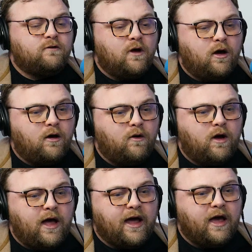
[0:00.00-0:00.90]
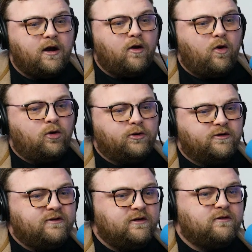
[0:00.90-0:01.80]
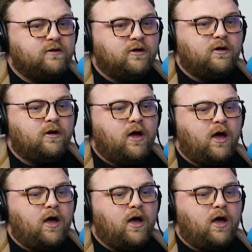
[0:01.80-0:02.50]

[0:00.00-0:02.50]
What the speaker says: so I got an older sister.